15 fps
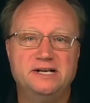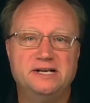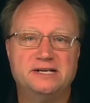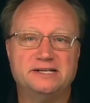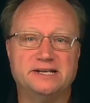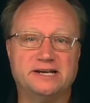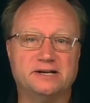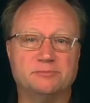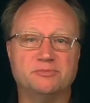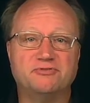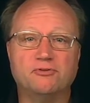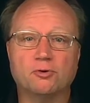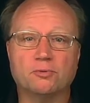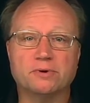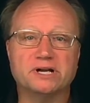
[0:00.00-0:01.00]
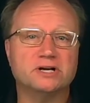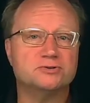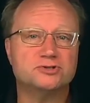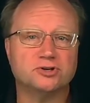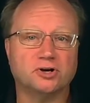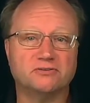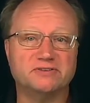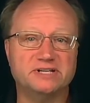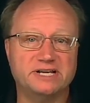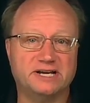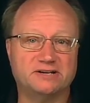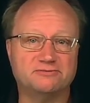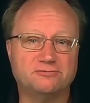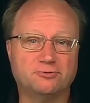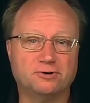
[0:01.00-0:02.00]
Now, before we go solving
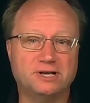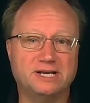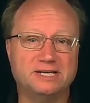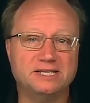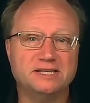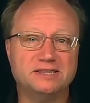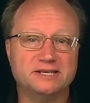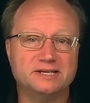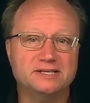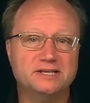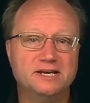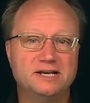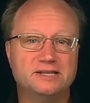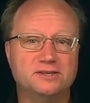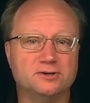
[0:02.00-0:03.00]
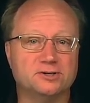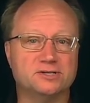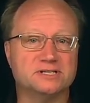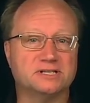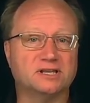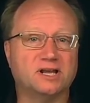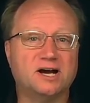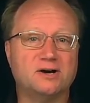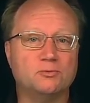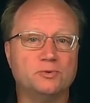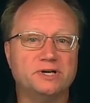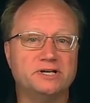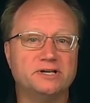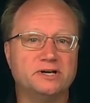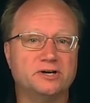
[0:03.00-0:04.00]
down for anything, there is a lot we
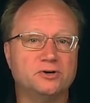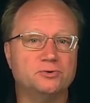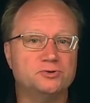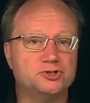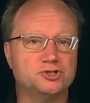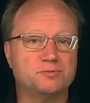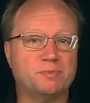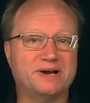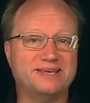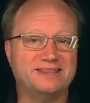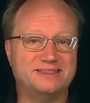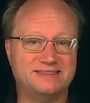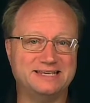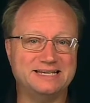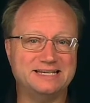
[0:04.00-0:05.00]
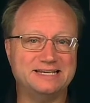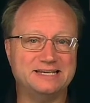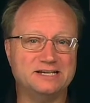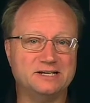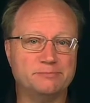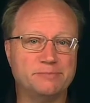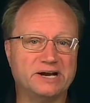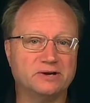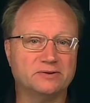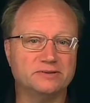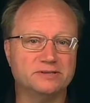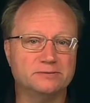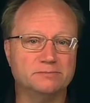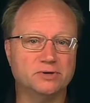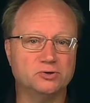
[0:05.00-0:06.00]
know just by thinking about
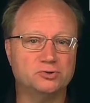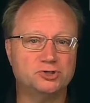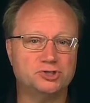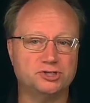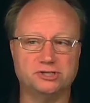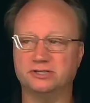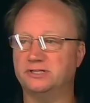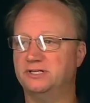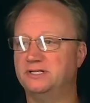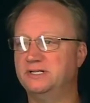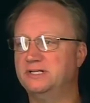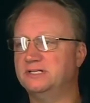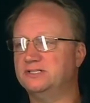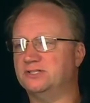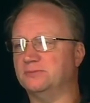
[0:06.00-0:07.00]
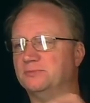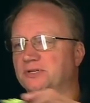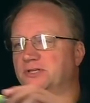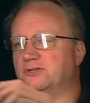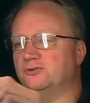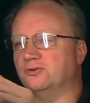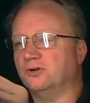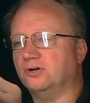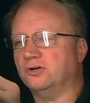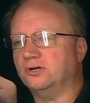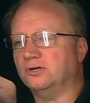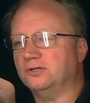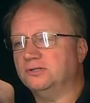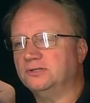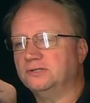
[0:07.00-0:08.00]
the motion. So I'm going to
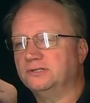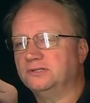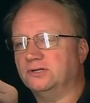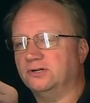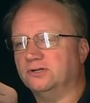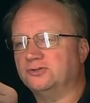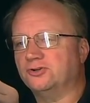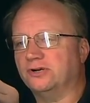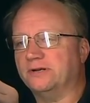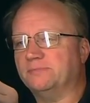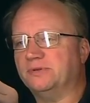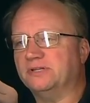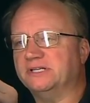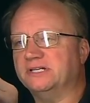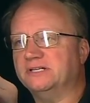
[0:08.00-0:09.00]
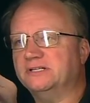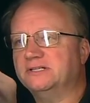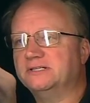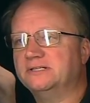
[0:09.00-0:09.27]
draw our trampoline.